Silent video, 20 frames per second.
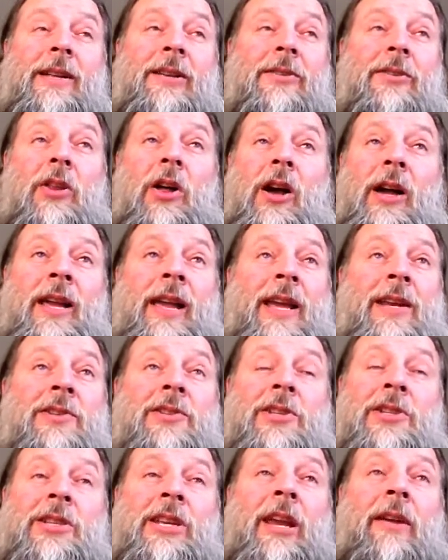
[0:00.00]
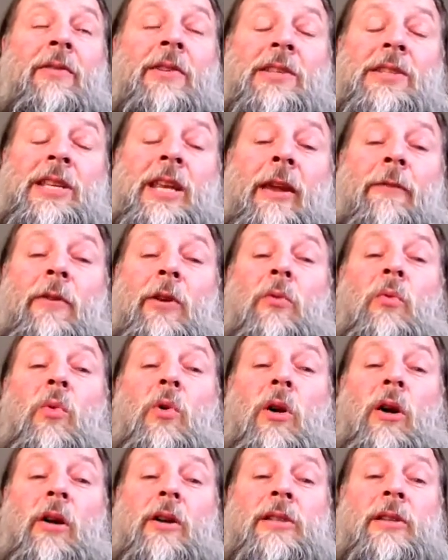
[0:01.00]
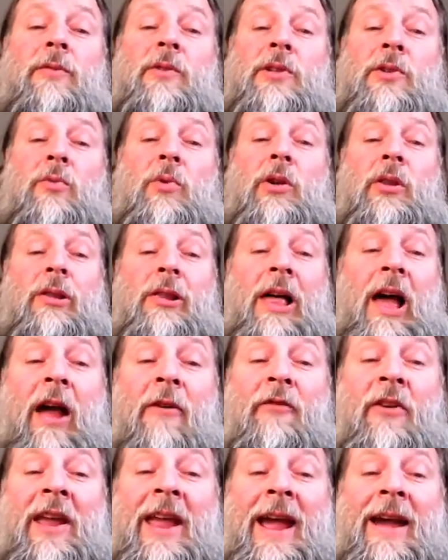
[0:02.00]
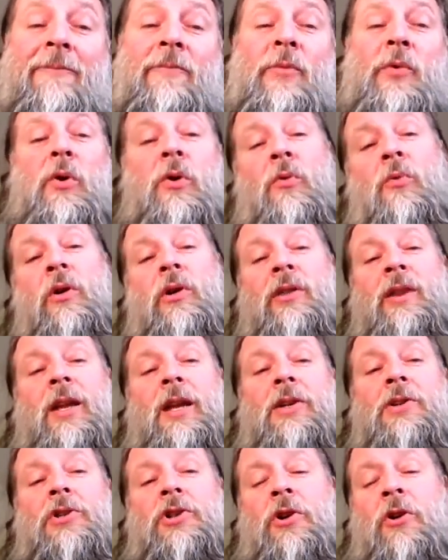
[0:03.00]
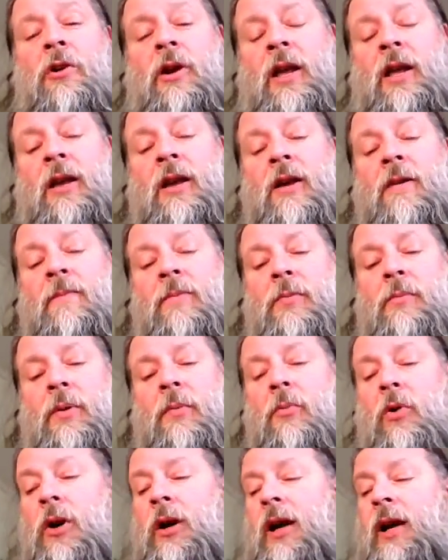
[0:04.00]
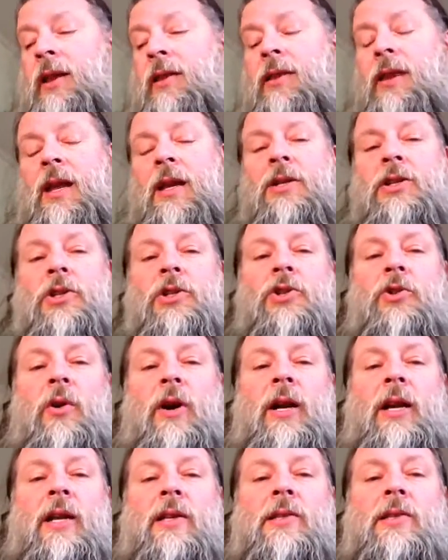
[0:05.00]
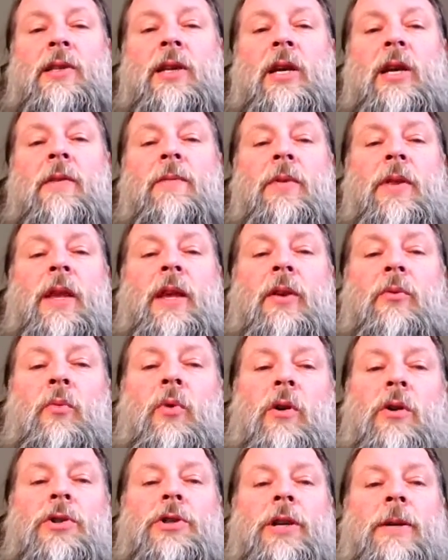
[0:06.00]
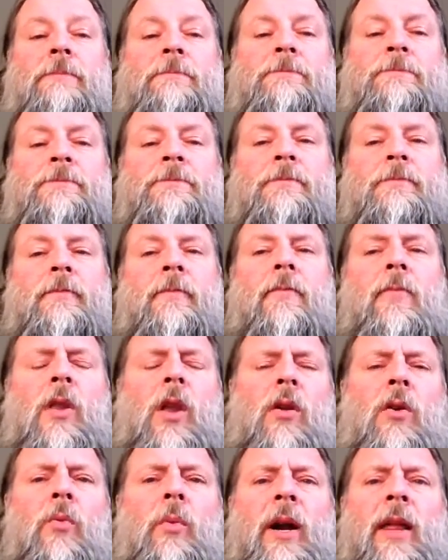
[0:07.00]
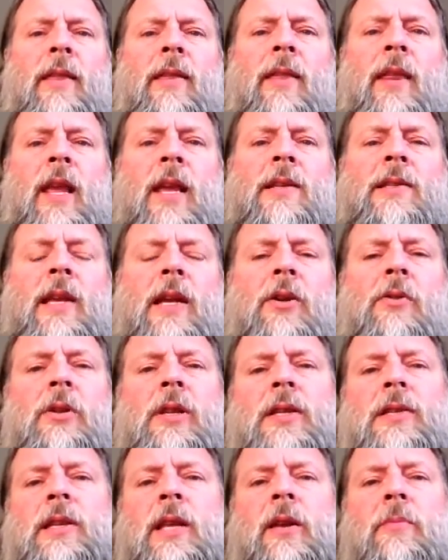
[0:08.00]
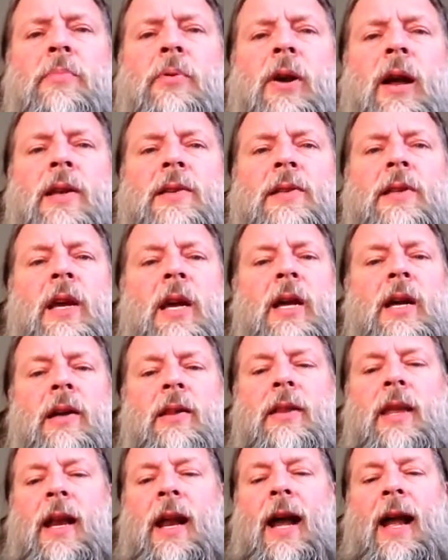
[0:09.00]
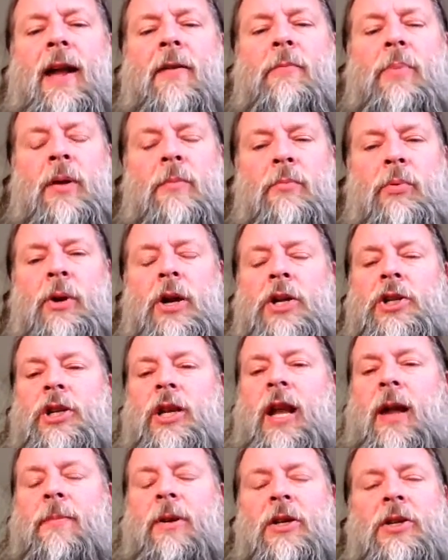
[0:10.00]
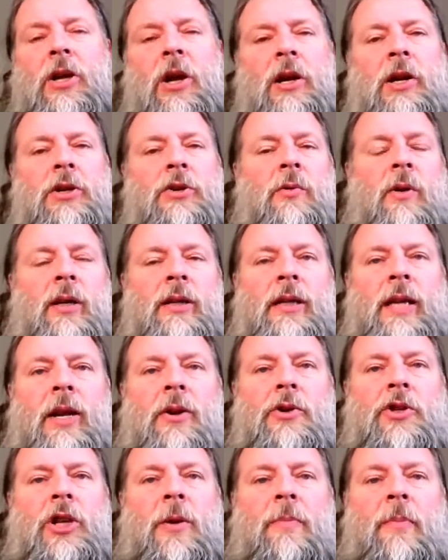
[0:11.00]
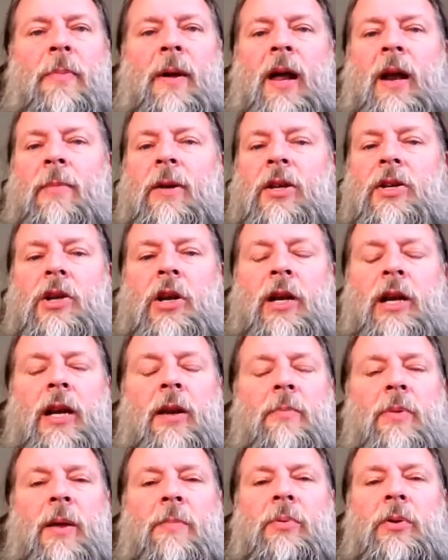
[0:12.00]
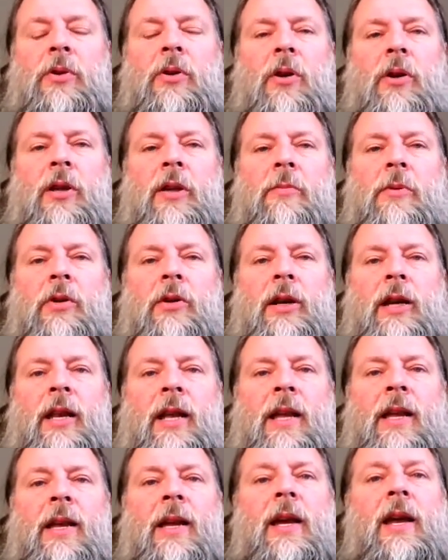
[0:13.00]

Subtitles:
log in just to even see if it works, if it's worth laughing at or worth enjoying, but more than anything, to join us in worship. One of the things at Coulee City Press that I have been preaching, I've been talking to our leadership about, I've been talking to people in our community,